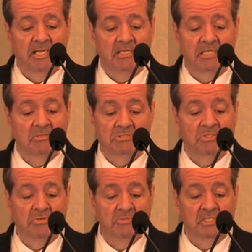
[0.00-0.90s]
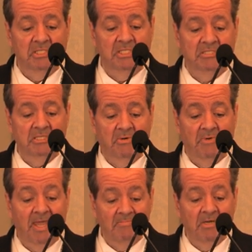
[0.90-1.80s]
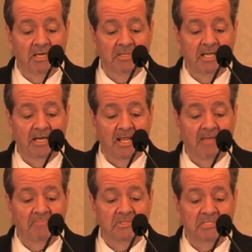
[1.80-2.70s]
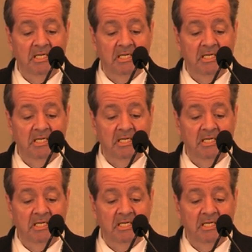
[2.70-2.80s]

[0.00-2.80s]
And he showed, at least in a rat model, that it happens.